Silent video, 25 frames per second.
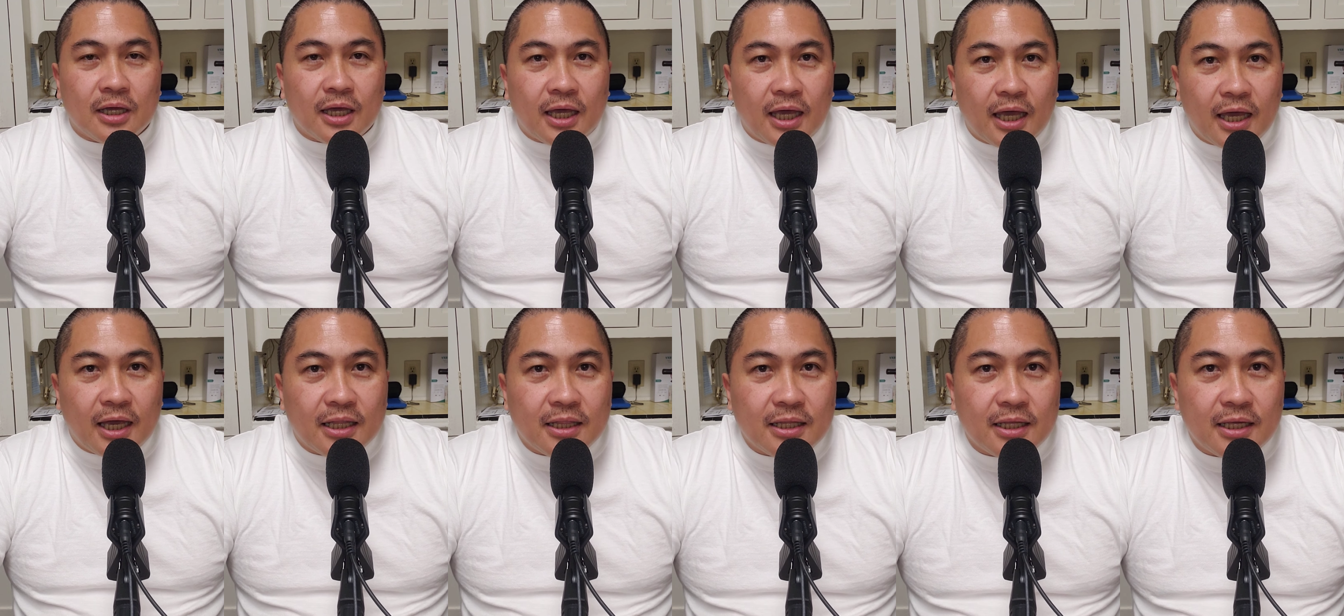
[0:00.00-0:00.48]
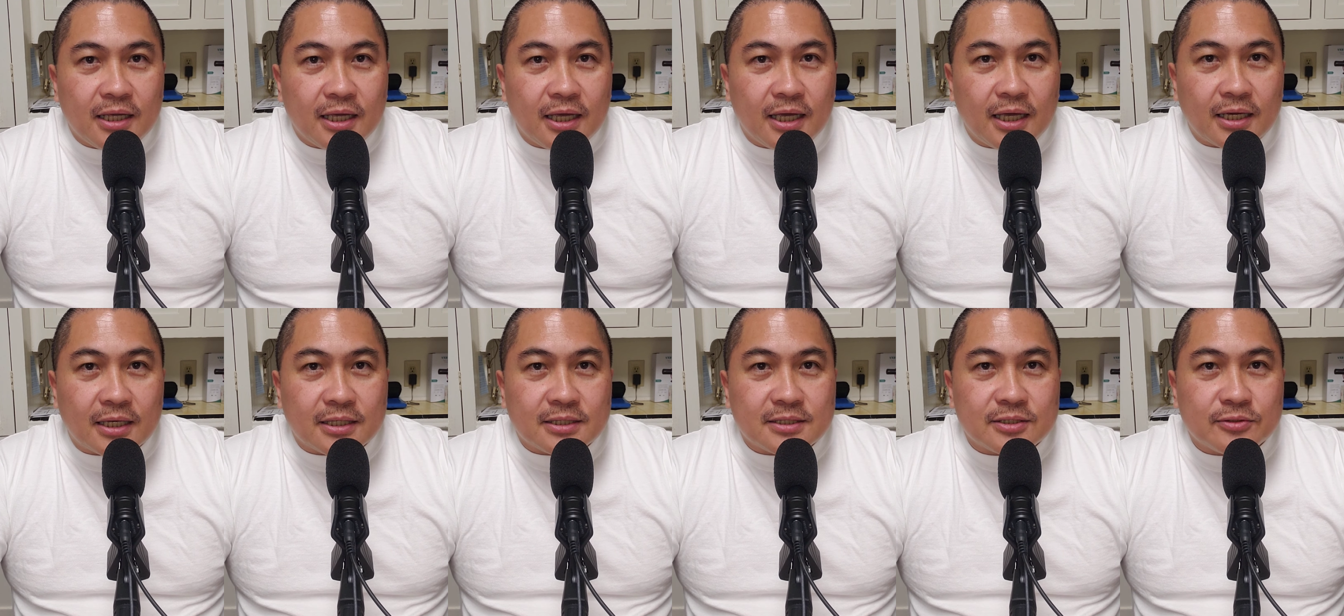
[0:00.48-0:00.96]

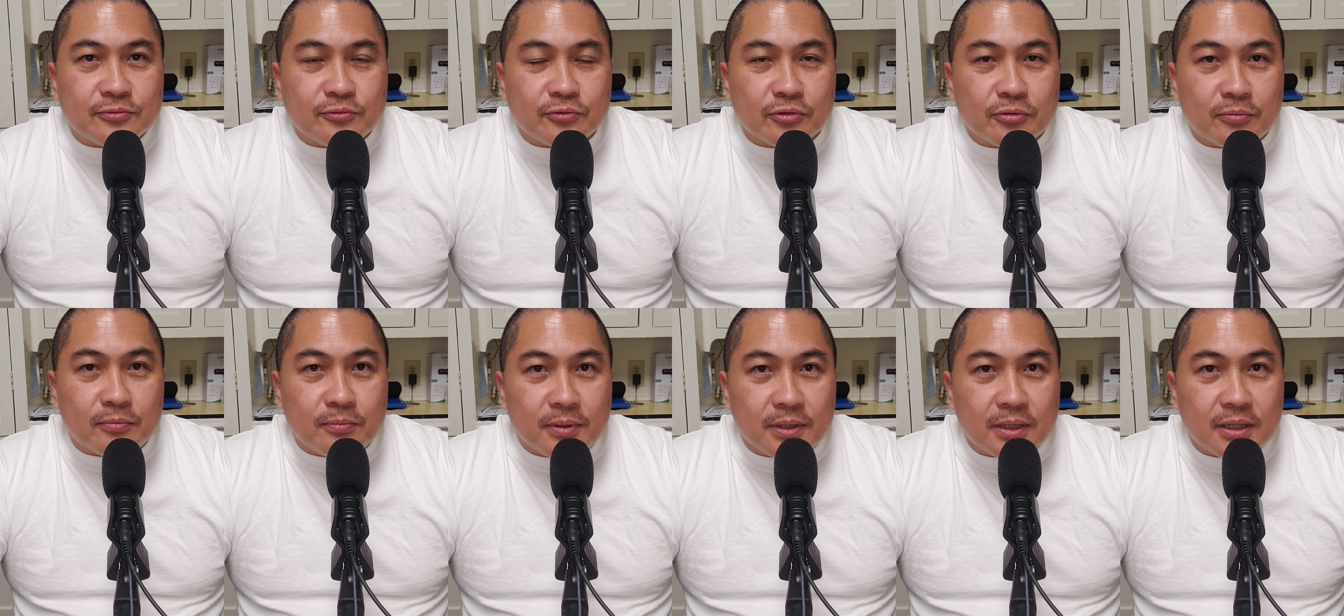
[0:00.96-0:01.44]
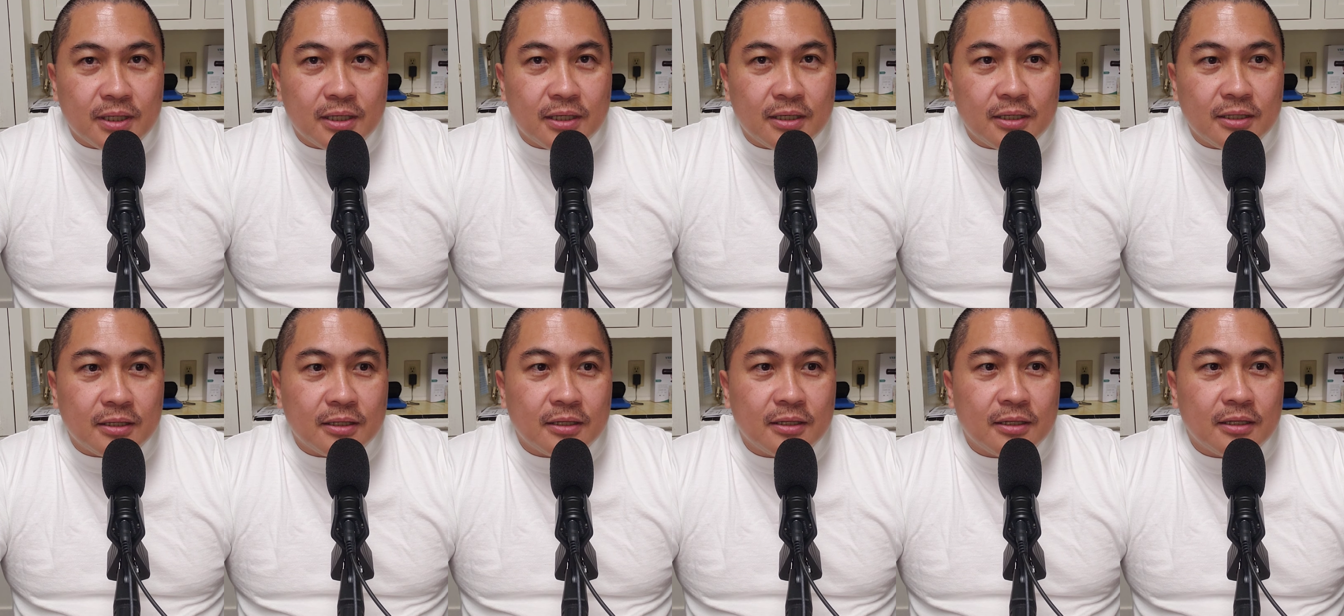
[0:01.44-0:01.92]
LAX would
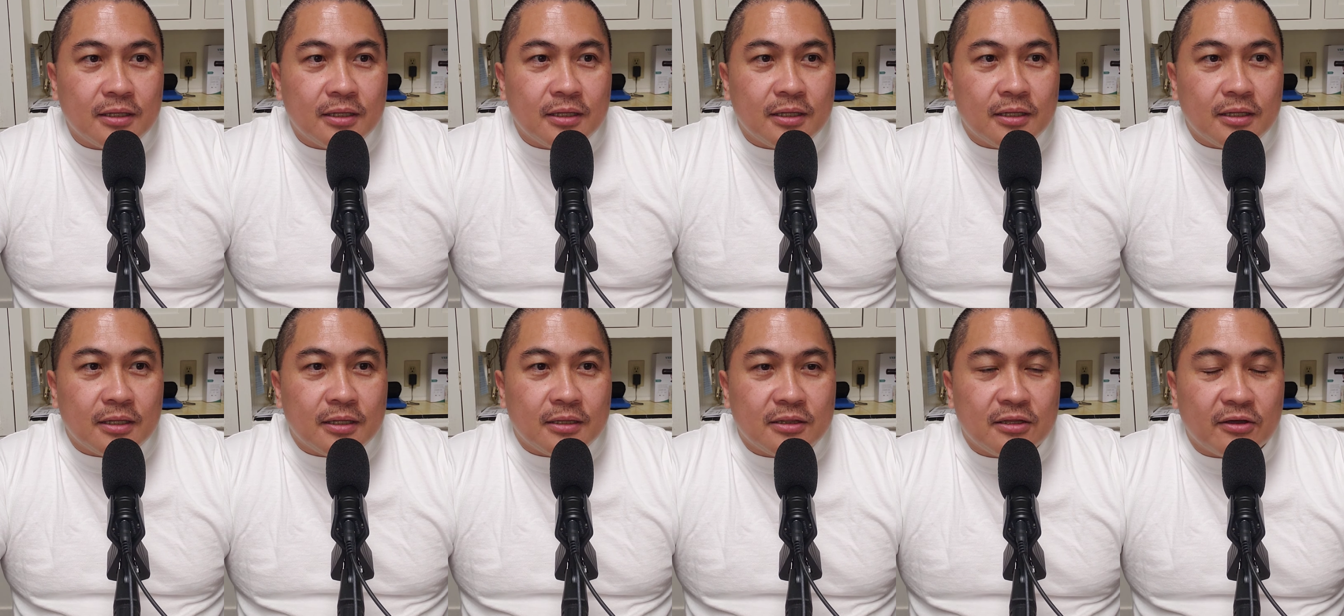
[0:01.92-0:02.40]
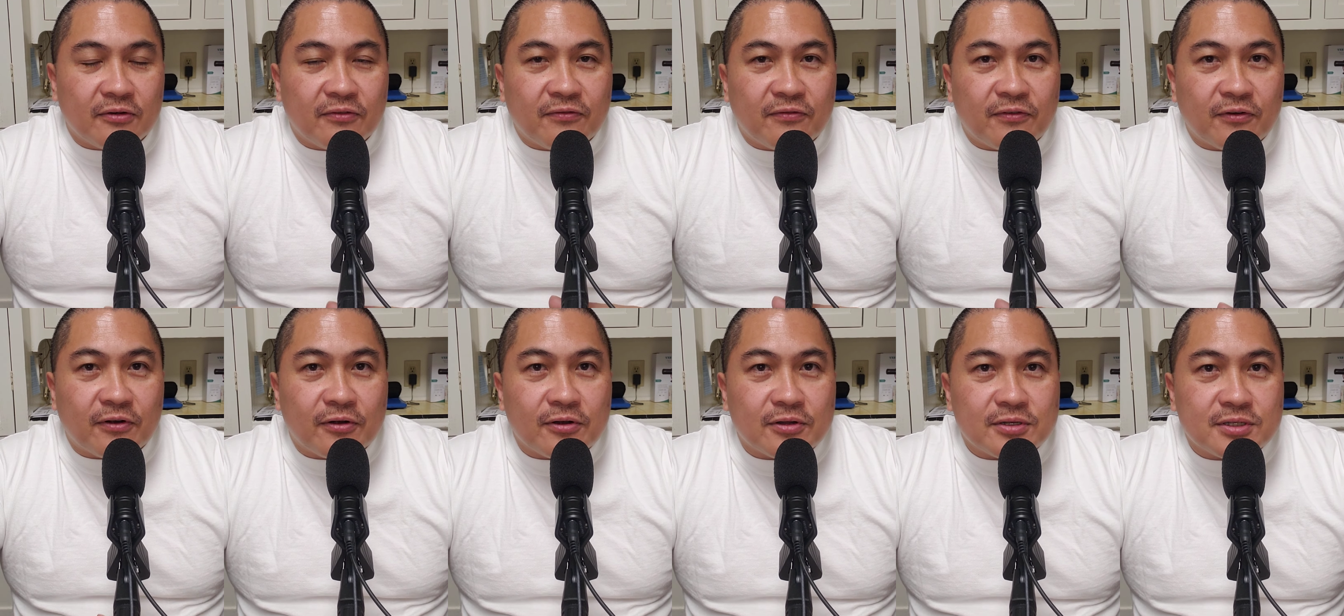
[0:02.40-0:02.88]
be the
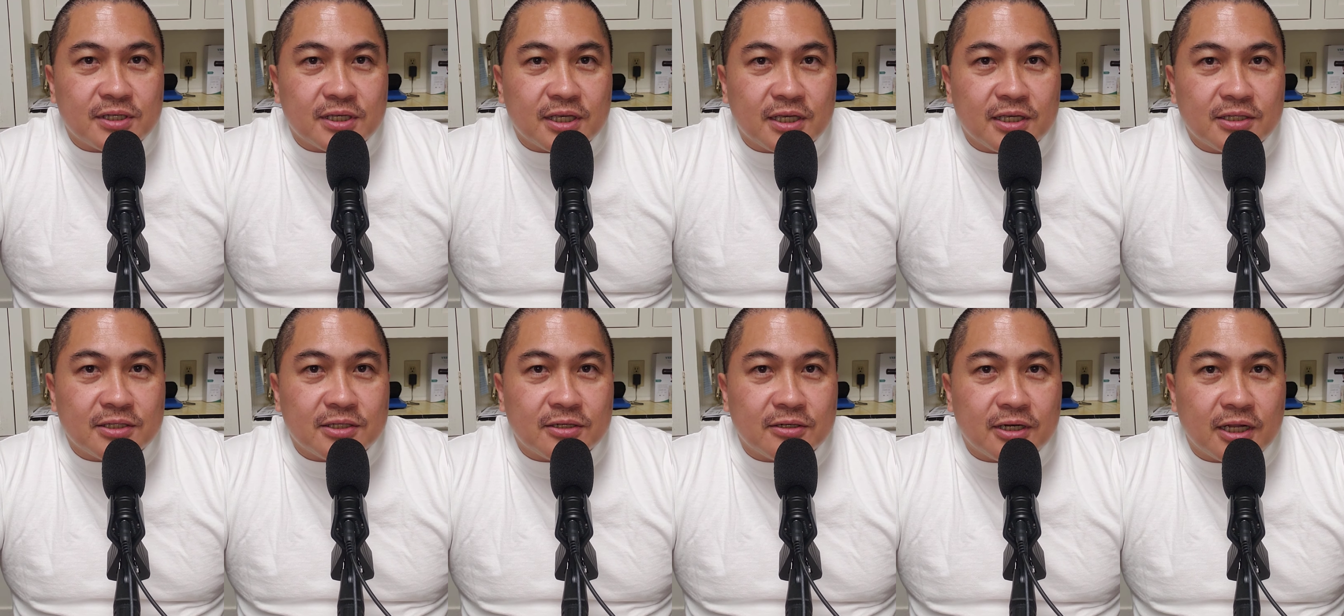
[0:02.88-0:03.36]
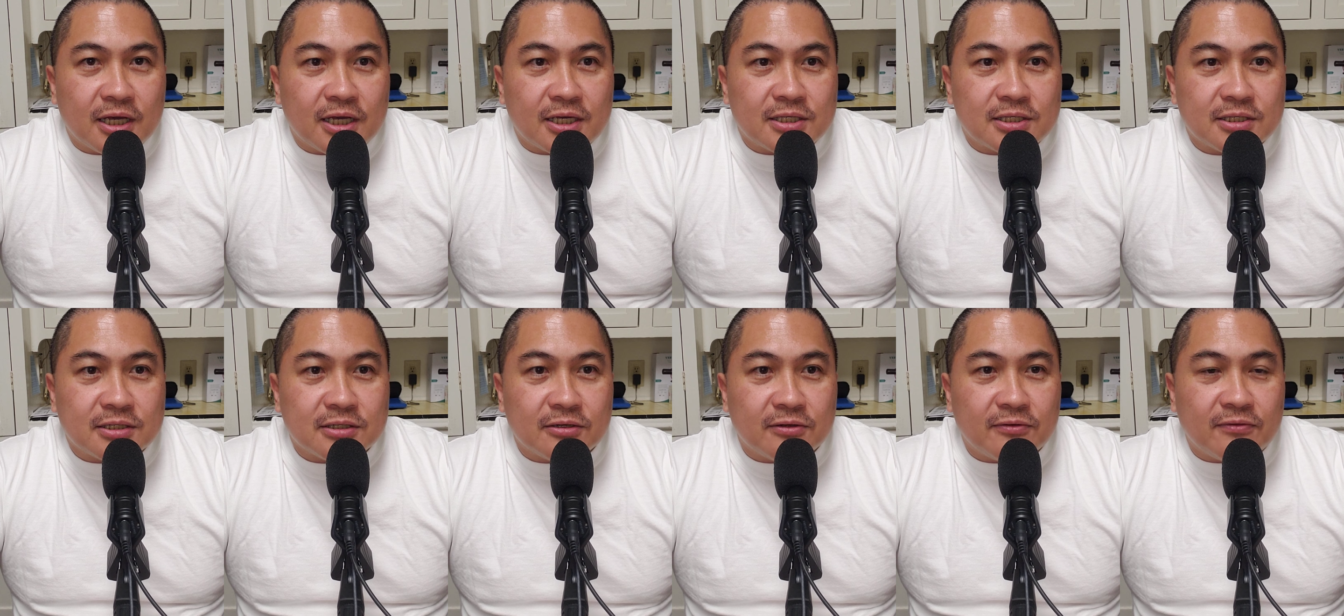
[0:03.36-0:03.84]
first
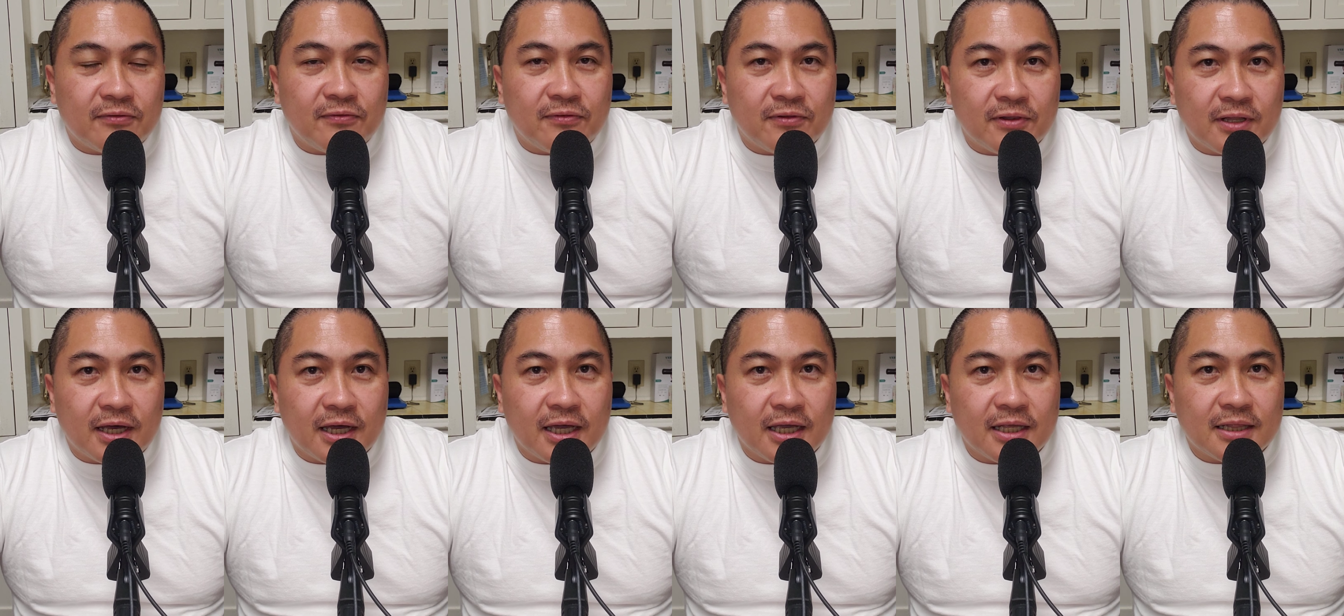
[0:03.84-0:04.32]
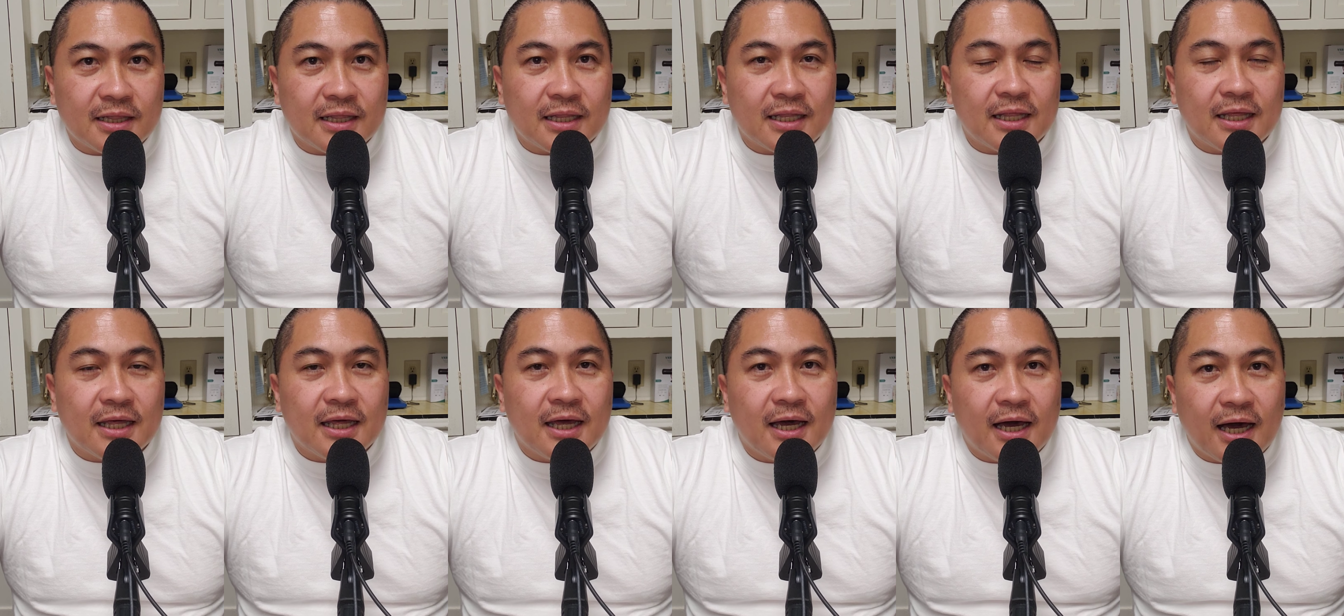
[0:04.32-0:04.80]
international flight
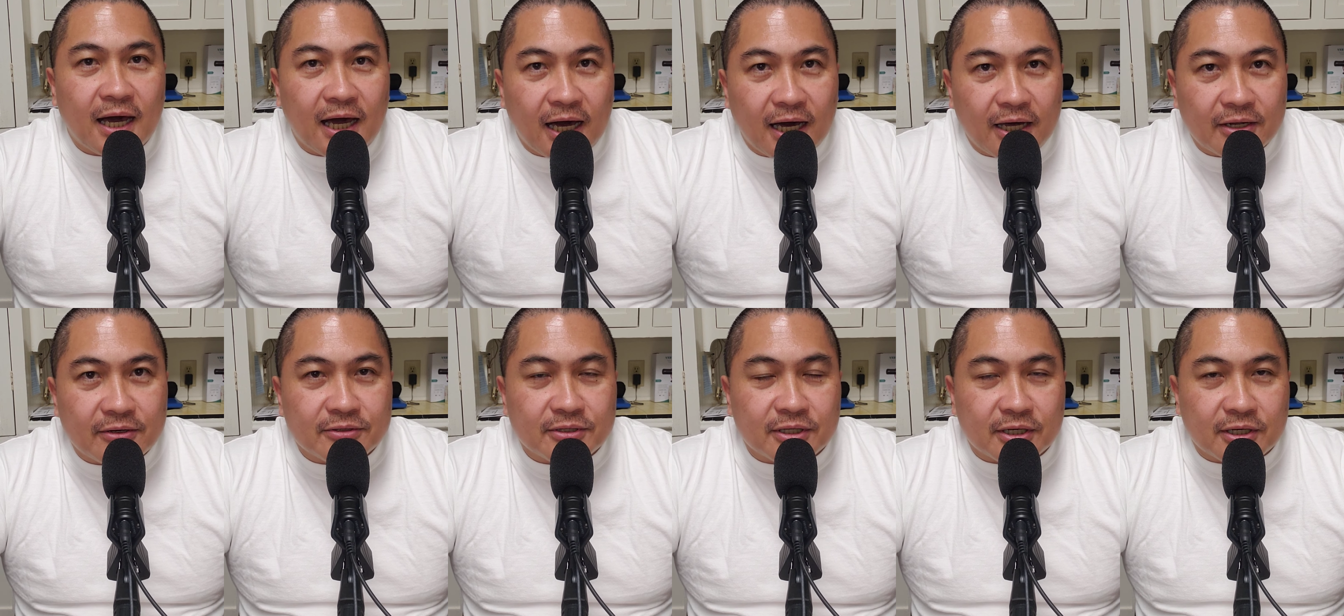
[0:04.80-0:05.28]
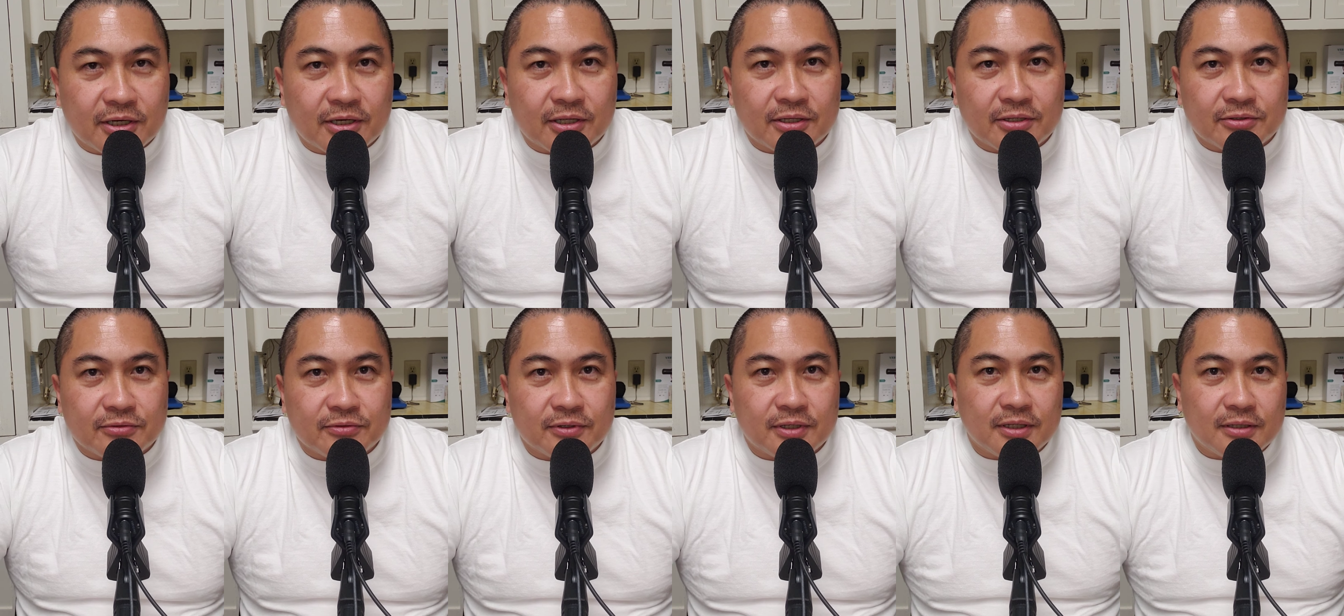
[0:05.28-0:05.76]
out of the
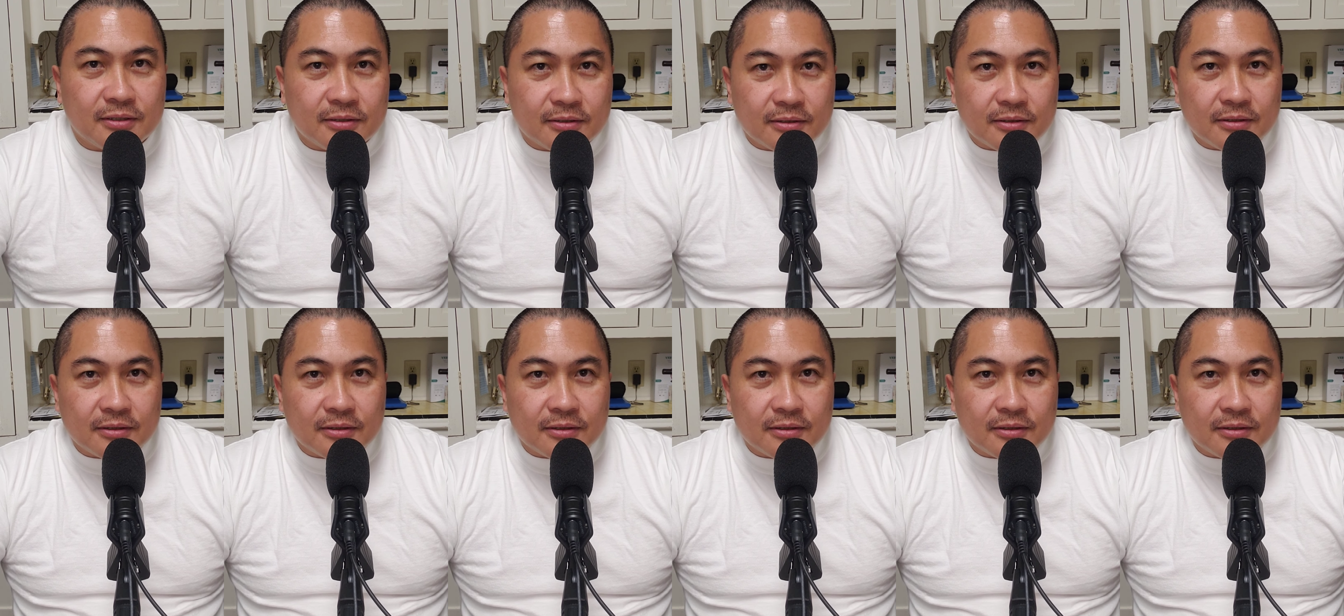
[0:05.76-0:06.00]
country